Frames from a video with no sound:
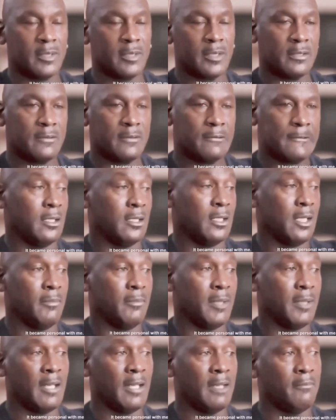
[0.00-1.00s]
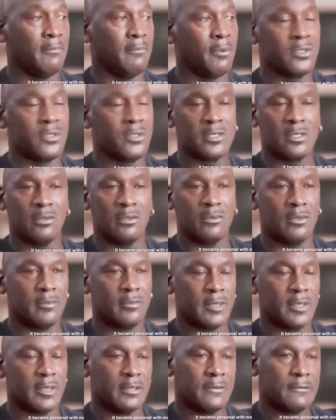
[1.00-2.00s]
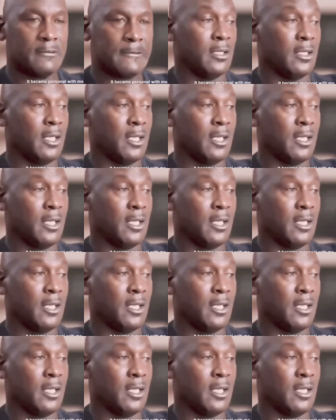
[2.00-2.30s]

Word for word: data, prove it, show it.